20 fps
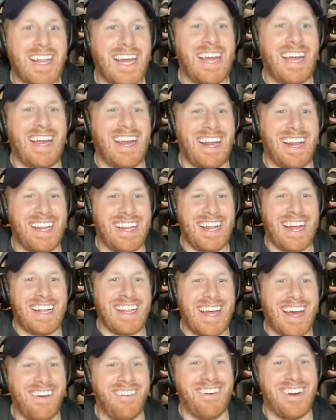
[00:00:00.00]
Like
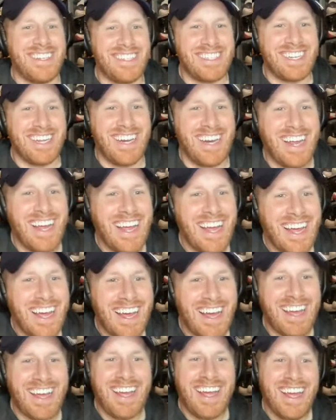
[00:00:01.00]
that wasn't
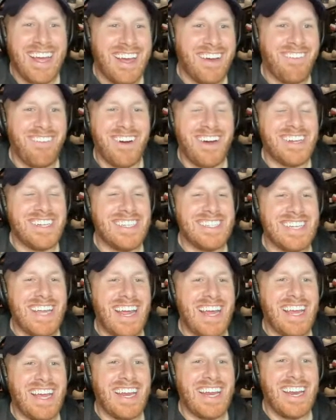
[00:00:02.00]

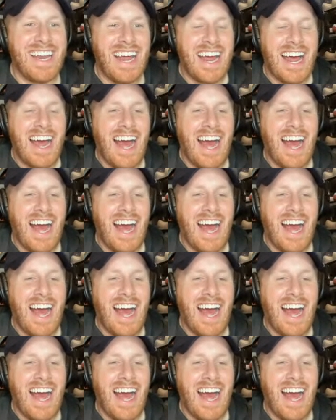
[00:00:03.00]
taken.